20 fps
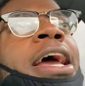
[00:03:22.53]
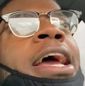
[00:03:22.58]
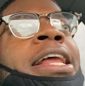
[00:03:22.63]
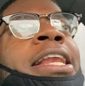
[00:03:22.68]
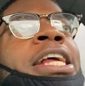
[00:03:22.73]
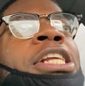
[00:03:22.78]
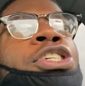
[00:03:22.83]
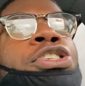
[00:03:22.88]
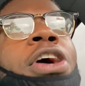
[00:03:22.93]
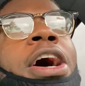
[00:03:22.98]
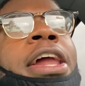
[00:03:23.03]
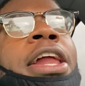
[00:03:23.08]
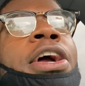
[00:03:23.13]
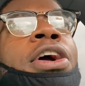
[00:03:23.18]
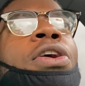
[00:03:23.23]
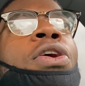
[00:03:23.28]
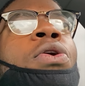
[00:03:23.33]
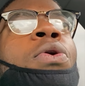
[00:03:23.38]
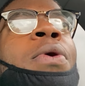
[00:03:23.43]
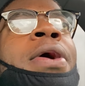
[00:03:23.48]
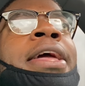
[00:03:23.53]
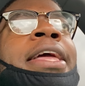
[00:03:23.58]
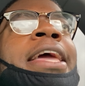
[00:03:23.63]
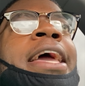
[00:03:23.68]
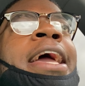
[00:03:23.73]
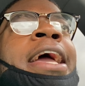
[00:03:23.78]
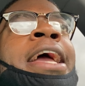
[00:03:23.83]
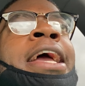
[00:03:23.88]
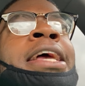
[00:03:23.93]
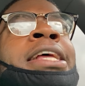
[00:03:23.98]
and then try to go and
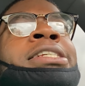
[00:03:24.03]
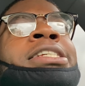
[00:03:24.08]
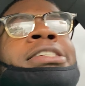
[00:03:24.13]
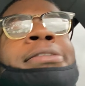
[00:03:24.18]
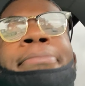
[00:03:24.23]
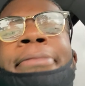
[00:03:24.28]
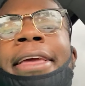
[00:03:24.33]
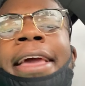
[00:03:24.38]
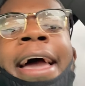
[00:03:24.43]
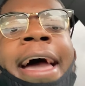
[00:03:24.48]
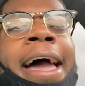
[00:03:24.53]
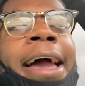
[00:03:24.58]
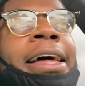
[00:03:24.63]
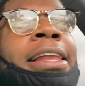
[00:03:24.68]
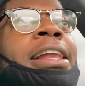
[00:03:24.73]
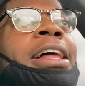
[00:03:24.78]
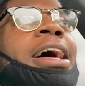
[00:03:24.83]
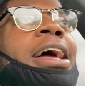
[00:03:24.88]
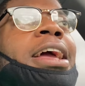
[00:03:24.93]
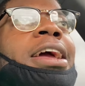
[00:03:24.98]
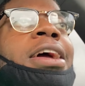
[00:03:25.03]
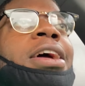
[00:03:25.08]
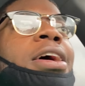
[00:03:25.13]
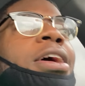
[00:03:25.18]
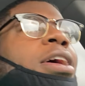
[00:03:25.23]
gain some yak. Like,